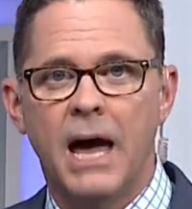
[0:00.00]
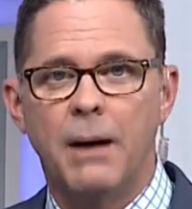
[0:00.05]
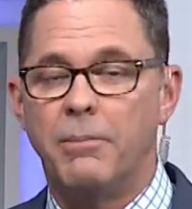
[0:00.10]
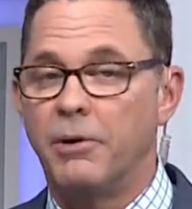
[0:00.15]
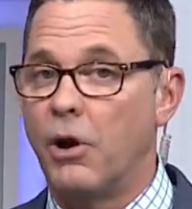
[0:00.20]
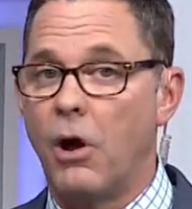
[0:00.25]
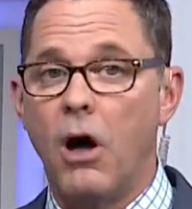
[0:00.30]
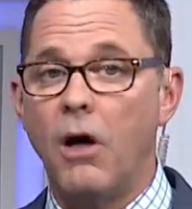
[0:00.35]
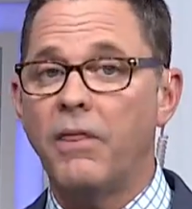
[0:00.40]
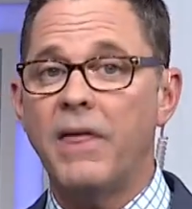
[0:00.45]

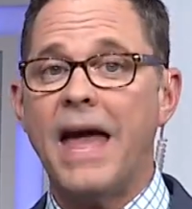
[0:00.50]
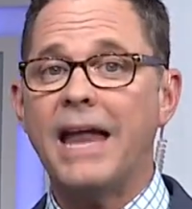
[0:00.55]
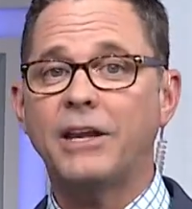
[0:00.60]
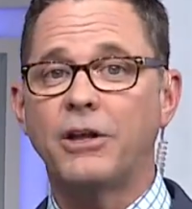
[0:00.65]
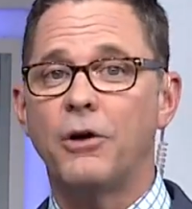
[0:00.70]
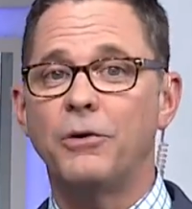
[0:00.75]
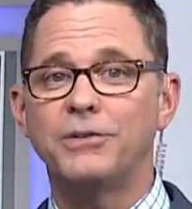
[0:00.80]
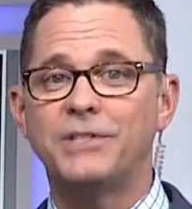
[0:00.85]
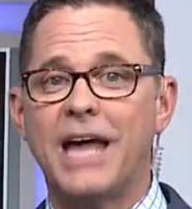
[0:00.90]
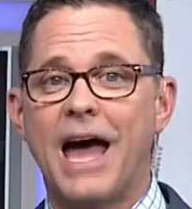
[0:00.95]
But all that
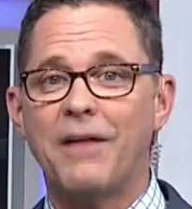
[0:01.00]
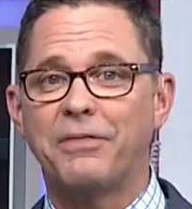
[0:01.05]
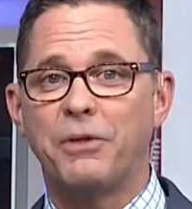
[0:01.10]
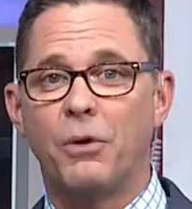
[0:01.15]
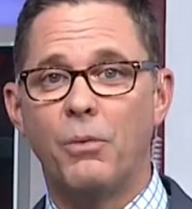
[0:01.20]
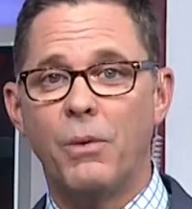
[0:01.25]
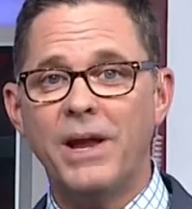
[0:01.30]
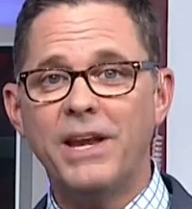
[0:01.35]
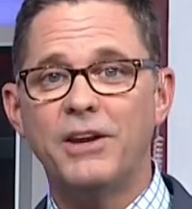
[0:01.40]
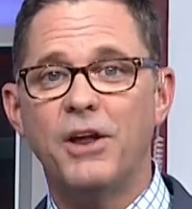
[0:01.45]
goes out the
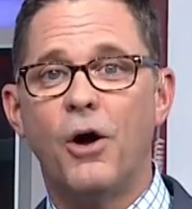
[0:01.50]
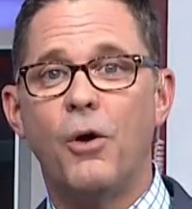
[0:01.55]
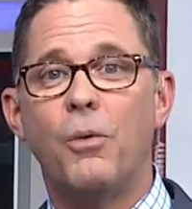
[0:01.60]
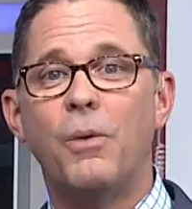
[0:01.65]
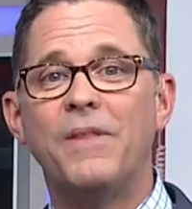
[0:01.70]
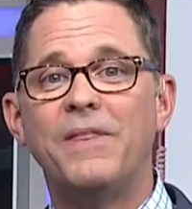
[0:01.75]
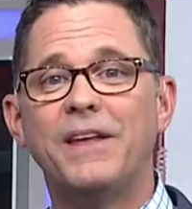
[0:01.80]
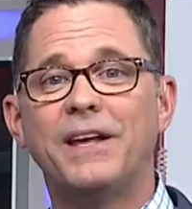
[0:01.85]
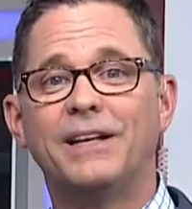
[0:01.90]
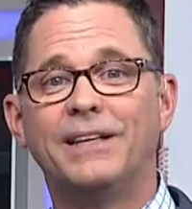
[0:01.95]
window
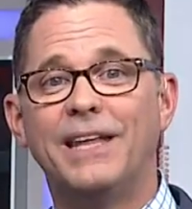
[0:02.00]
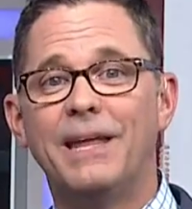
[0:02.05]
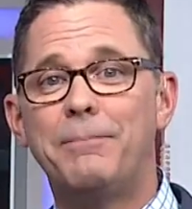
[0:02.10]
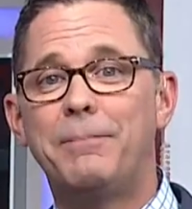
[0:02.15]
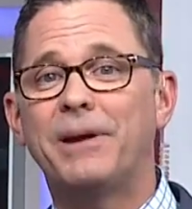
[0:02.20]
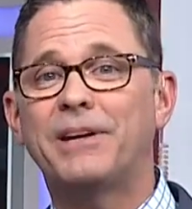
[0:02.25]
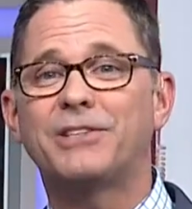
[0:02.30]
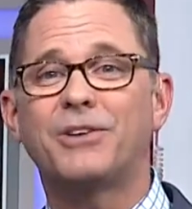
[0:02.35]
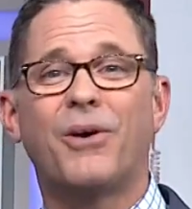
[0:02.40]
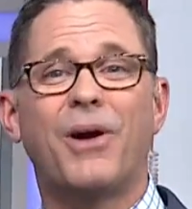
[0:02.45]
when the
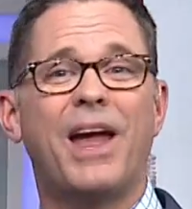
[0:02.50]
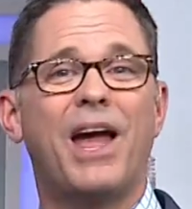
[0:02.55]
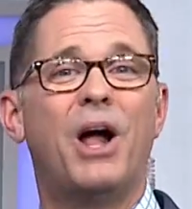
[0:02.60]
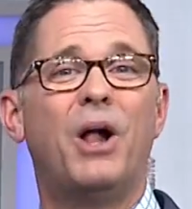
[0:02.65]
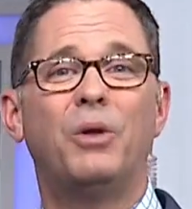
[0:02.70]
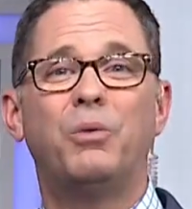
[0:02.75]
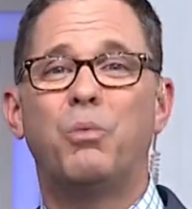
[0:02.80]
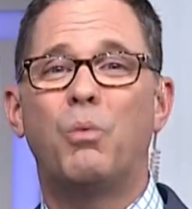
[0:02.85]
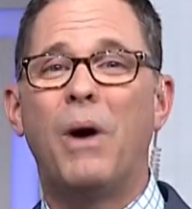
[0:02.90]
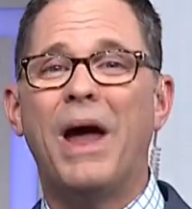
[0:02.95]
Olympics are
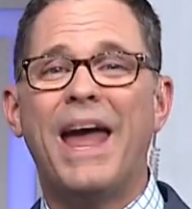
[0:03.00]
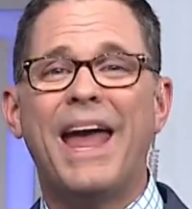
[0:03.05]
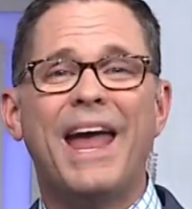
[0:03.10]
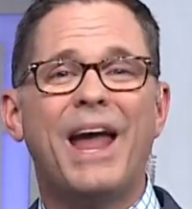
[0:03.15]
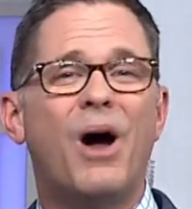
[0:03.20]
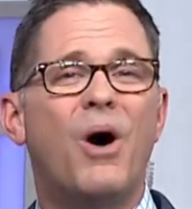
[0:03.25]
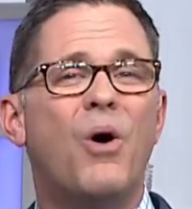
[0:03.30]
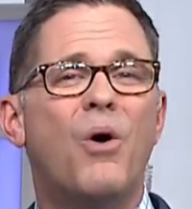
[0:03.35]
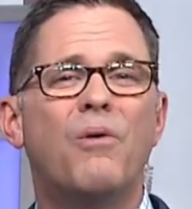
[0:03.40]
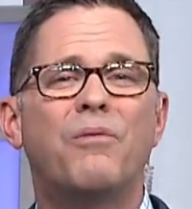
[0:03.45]
held
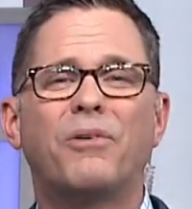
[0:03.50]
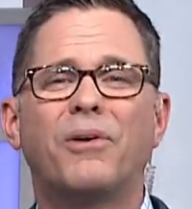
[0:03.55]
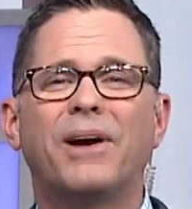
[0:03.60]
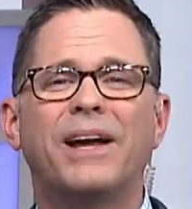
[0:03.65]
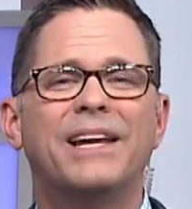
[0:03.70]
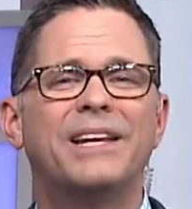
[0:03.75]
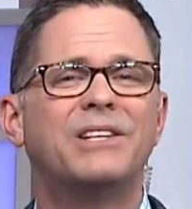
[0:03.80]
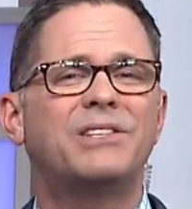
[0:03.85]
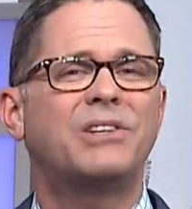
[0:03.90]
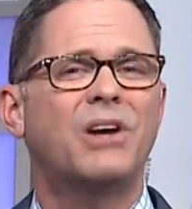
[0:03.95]
way over
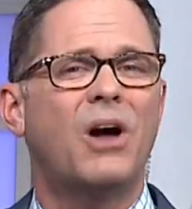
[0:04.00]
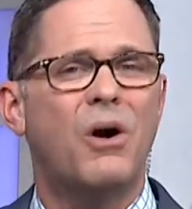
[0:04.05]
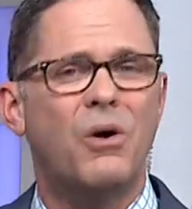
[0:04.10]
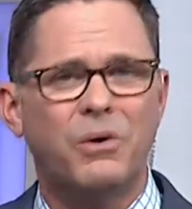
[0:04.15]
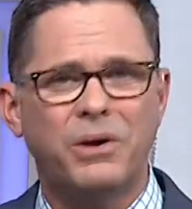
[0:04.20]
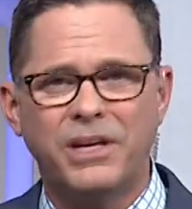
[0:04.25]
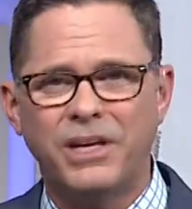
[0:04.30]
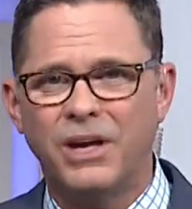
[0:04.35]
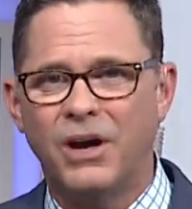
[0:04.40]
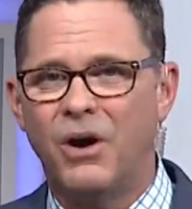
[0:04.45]
in
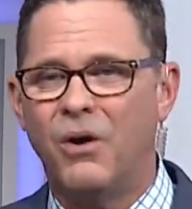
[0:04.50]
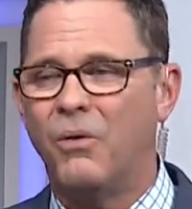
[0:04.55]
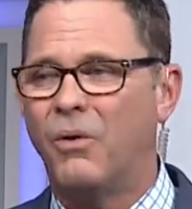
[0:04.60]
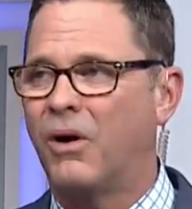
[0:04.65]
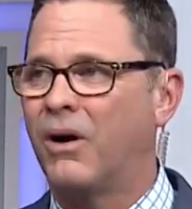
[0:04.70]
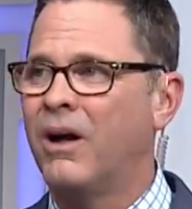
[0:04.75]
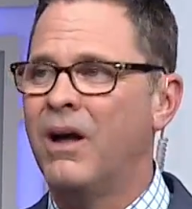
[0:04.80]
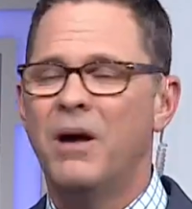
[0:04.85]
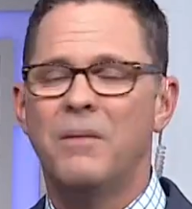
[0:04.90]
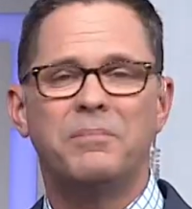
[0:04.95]
Tokyo
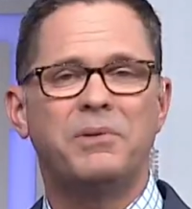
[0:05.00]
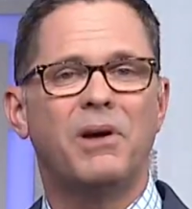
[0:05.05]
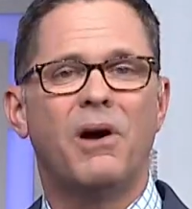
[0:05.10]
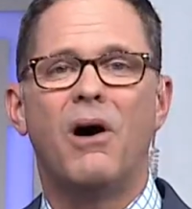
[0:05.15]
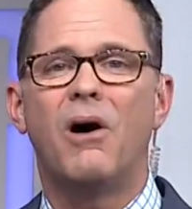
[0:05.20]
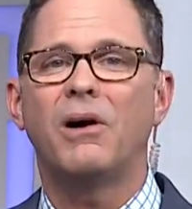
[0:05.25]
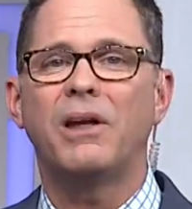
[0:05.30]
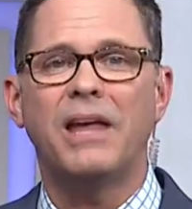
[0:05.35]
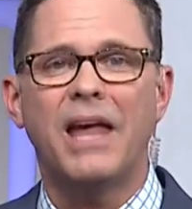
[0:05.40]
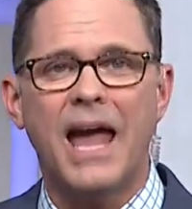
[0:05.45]
or
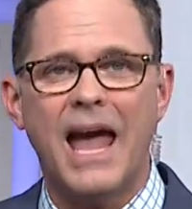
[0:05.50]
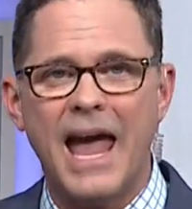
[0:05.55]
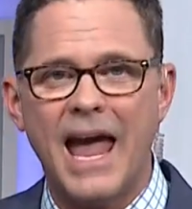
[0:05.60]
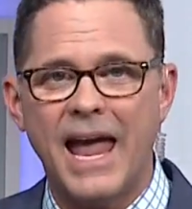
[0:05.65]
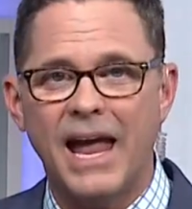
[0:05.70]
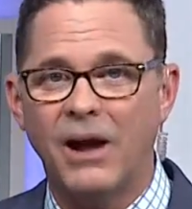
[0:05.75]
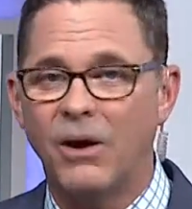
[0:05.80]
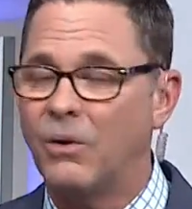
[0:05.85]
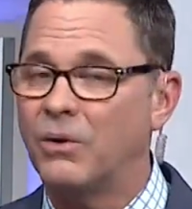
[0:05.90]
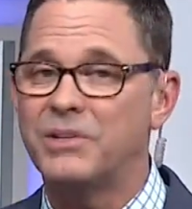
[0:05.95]

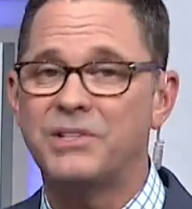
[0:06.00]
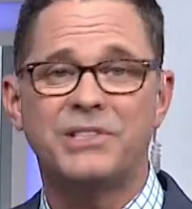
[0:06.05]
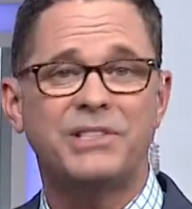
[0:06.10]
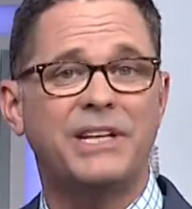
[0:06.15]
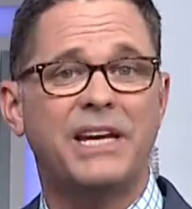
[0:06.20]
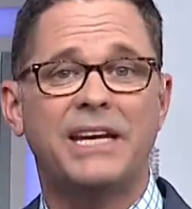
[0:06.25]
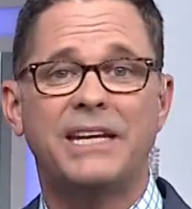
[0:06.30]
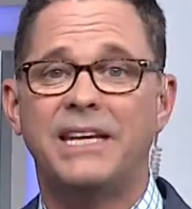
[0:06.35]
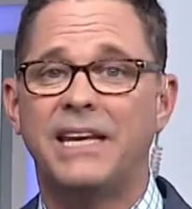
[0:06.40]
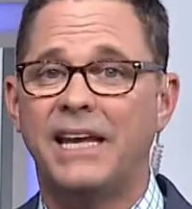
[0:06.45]
PyeongChang or
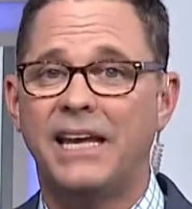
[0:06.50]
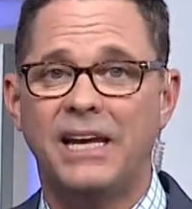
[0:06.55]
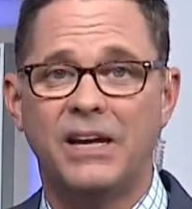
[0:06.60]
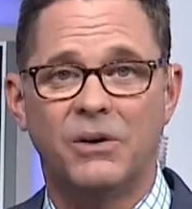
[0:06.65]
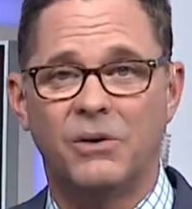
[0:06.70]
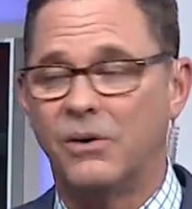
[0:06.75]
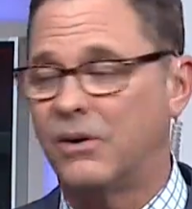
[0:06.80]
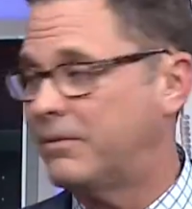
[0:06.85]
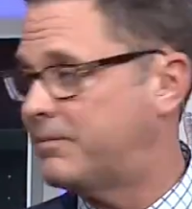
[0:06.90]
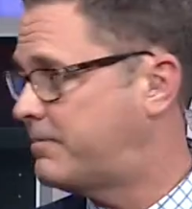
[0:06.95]
Sydney
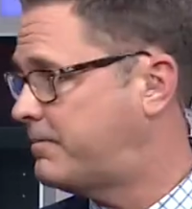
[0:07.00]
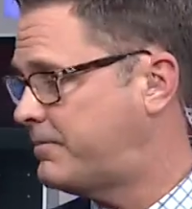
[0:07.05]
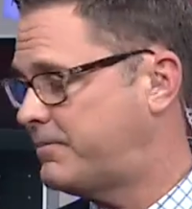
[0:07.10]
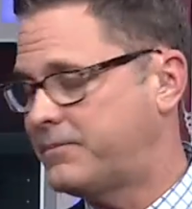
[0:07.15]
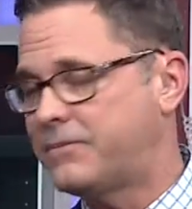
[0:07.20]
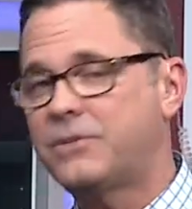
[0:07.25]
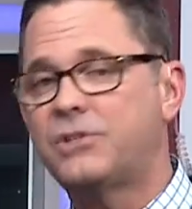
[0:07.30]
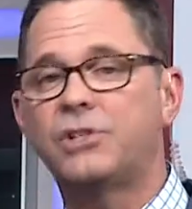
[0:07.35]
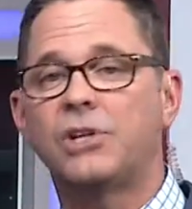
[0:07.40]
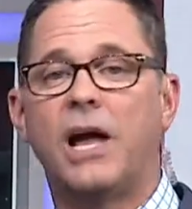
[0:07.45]
or
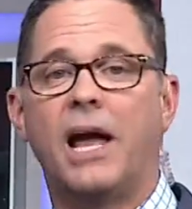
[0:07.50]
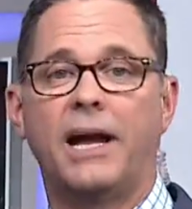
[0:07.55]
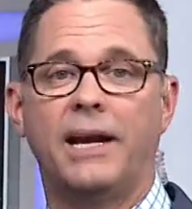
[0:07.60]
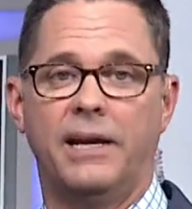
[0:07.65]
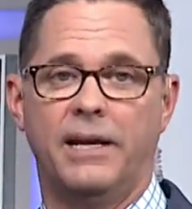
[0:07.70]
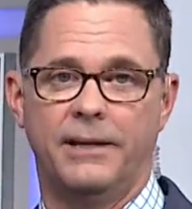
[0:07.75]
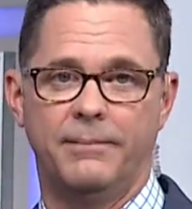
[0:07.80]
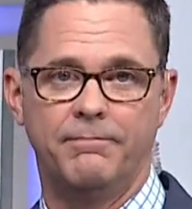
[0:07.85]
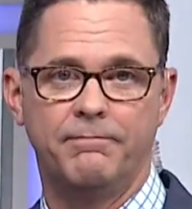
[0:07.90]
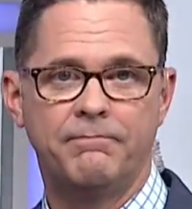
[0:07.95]

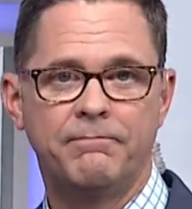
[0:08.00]
China.